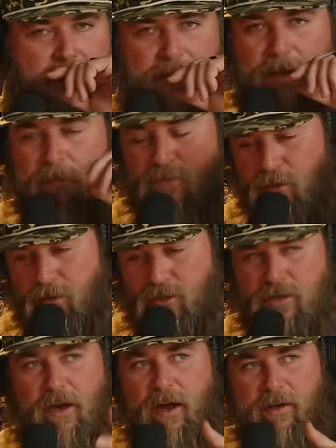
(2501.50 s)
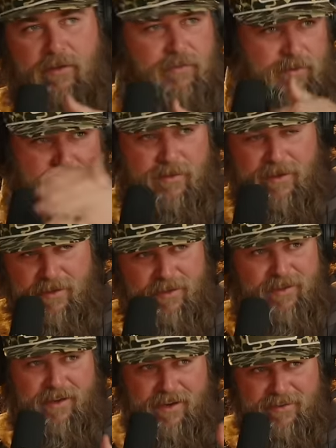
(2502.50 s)
the, up to the shot because he,
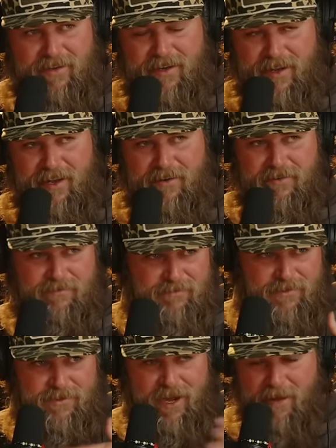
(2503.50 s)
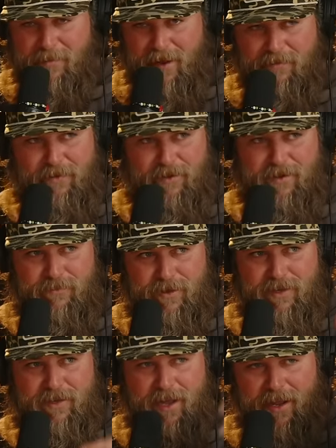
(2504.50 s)
like I said, he hit stop after it
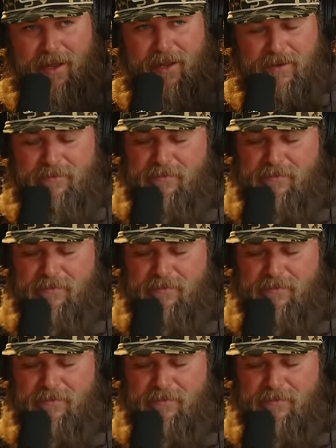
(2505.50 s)
went to kayak.